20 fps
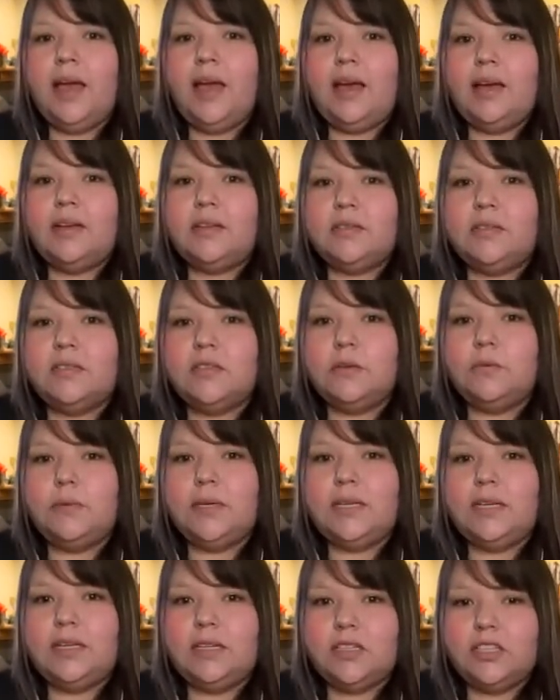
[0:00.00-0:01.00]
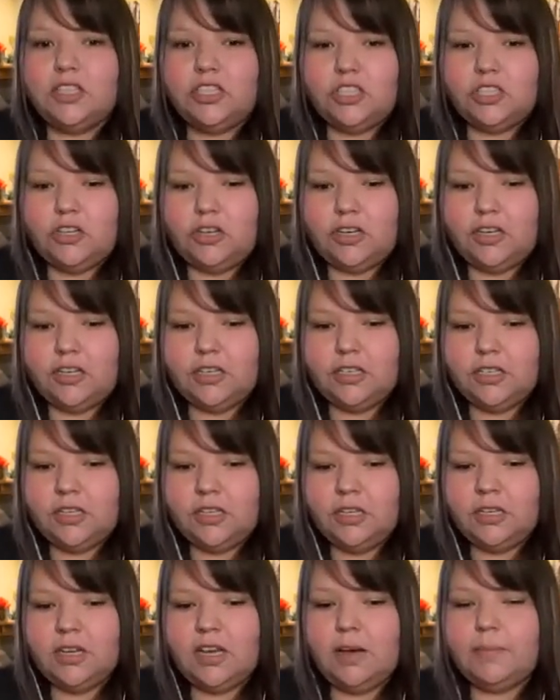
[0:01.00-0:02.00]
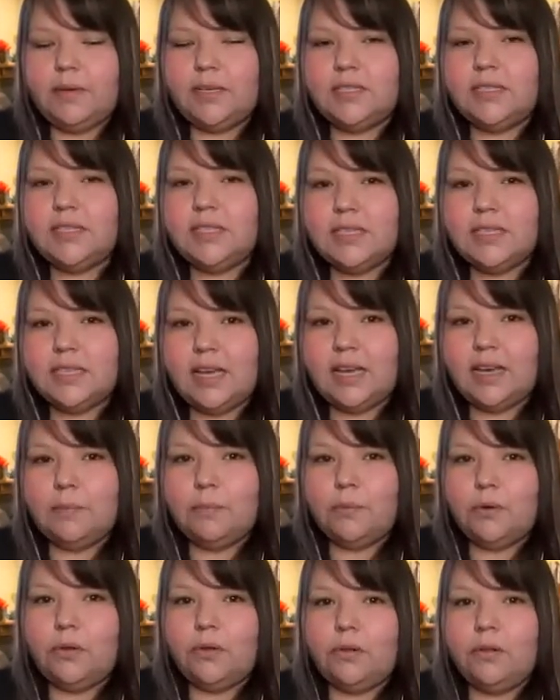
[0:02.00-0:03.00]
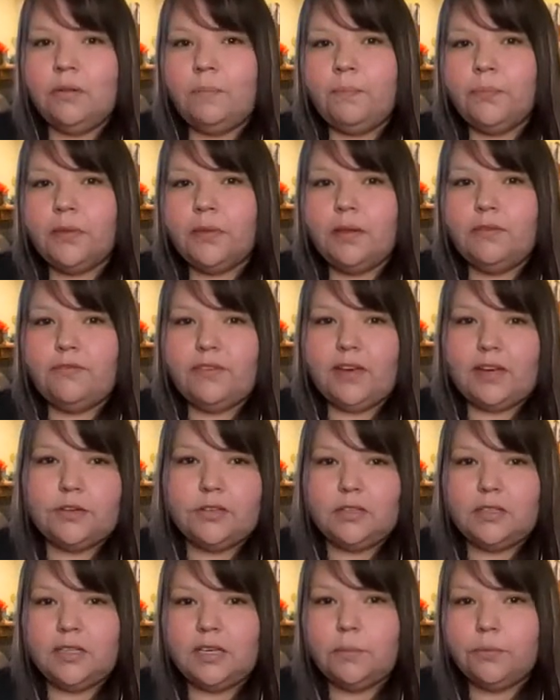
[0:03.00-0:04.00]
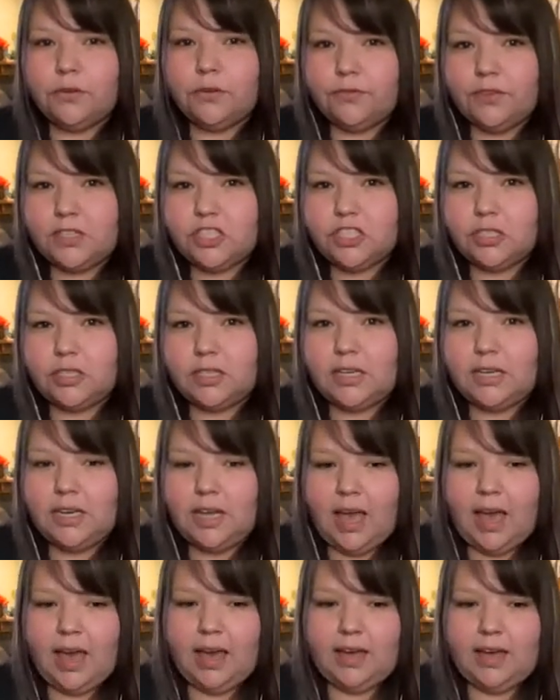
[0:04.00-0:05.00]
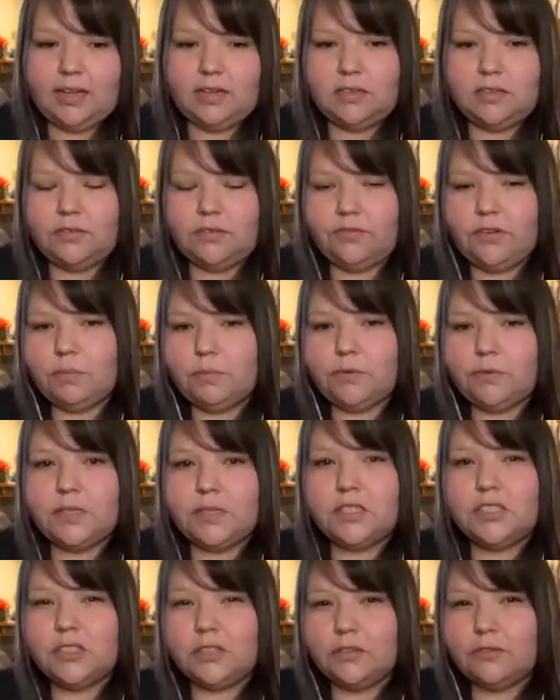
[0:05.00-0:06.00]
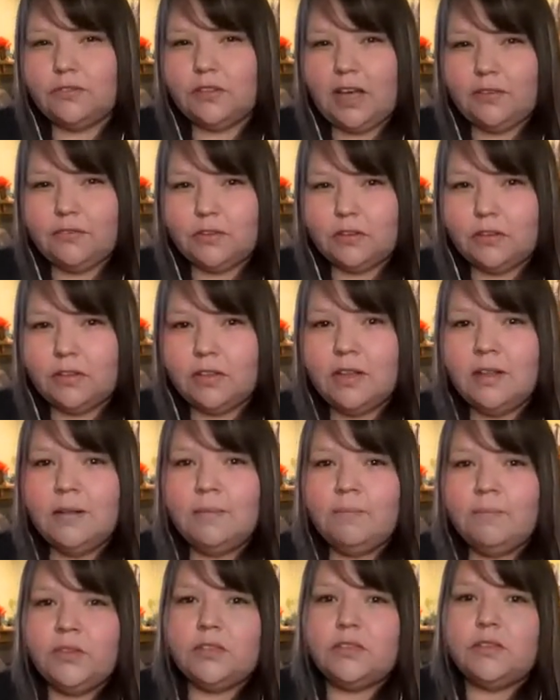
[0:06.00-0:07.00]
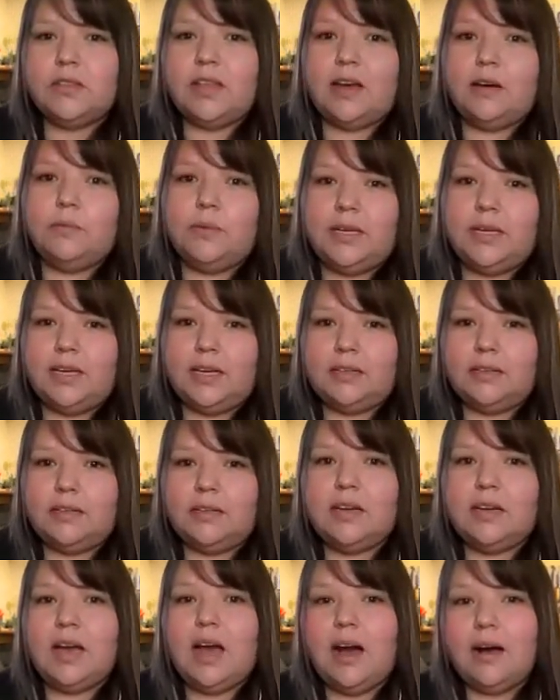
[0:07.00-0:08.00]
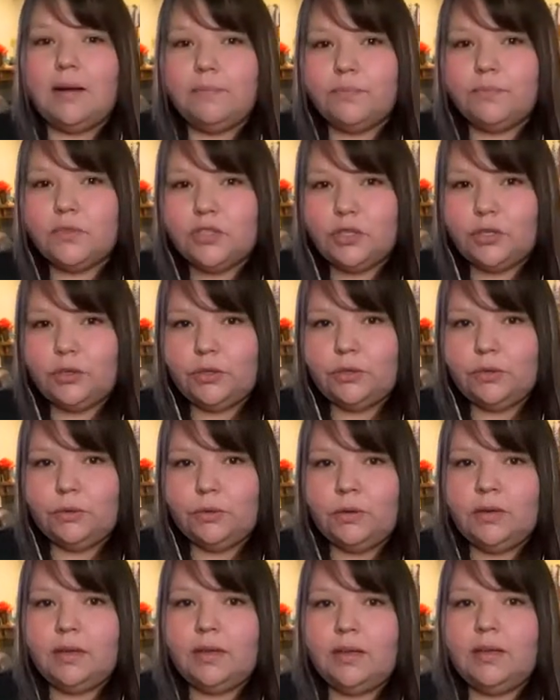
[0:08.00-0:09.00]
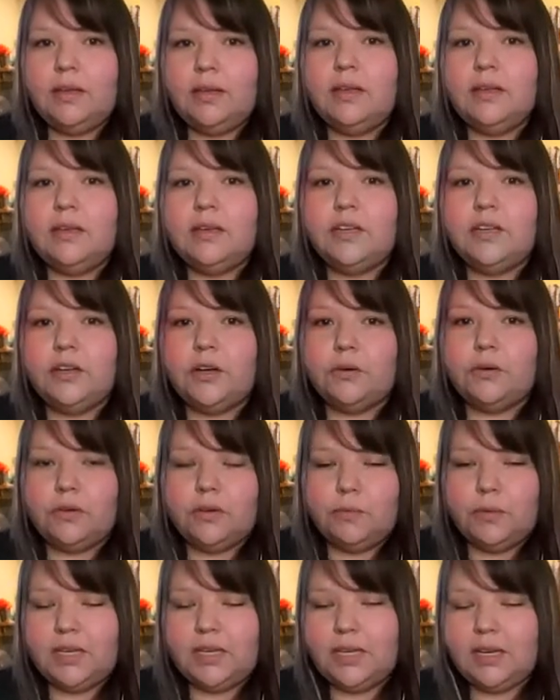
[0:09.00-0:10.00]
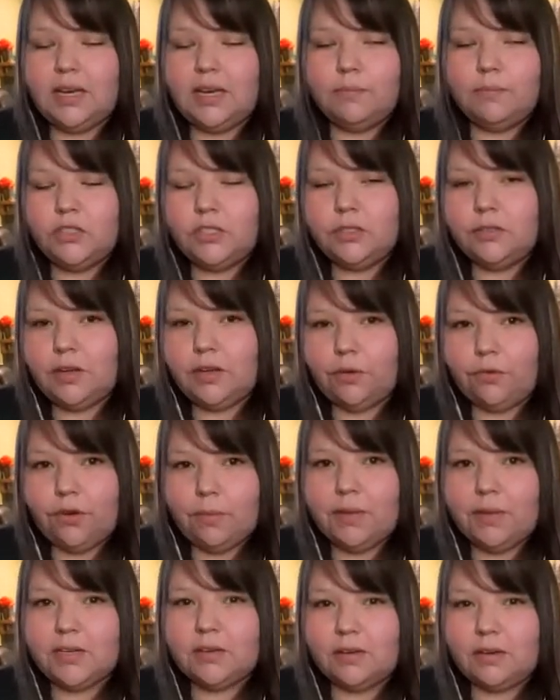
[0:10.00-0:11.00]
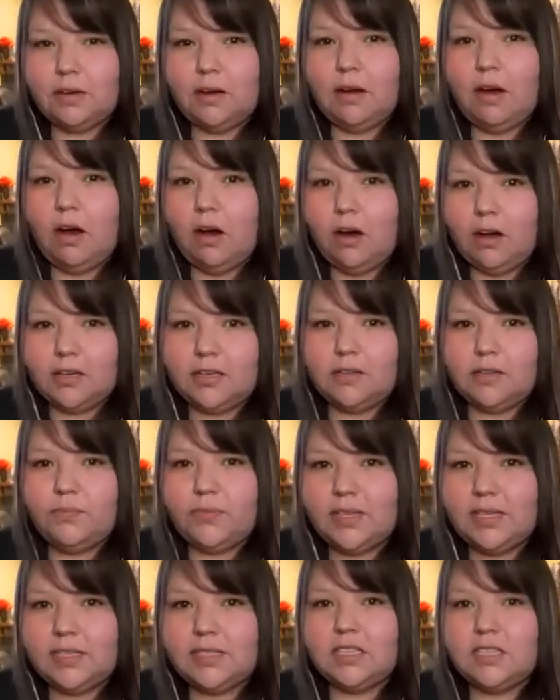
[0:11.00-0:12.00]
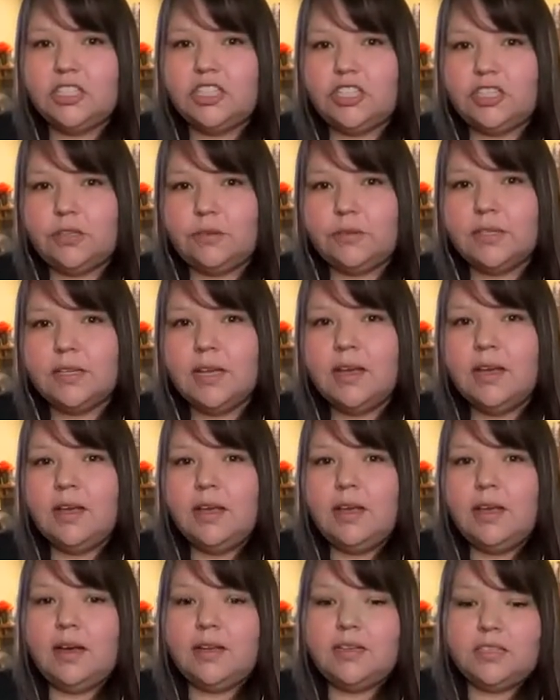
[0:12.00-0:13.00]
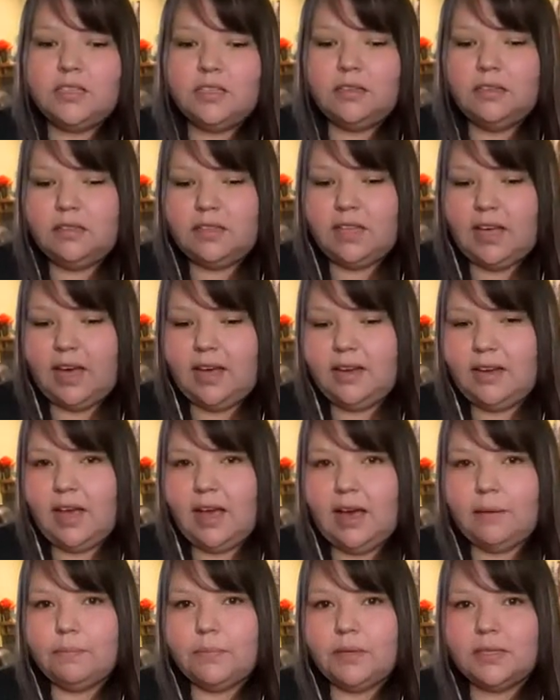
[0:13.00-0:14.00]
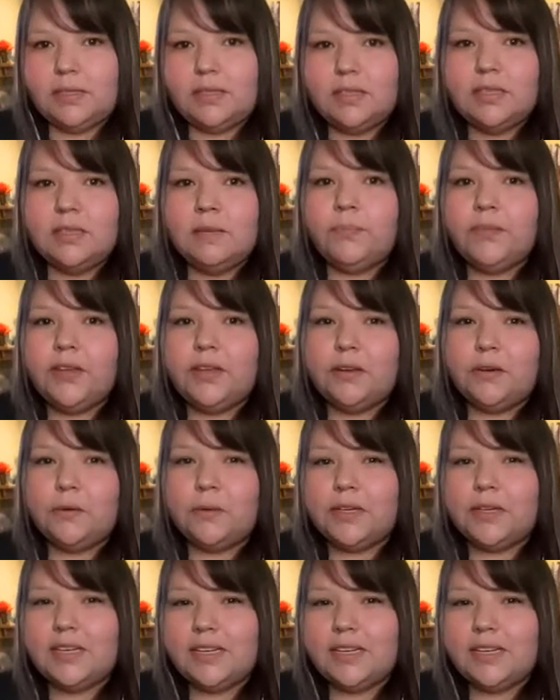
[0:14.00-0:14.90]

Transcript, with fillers: And we need to start coming to the table federally, provincially, and from a reserve level so that we can come to, you know, we can come to an agreement on these issues until that happens, you know,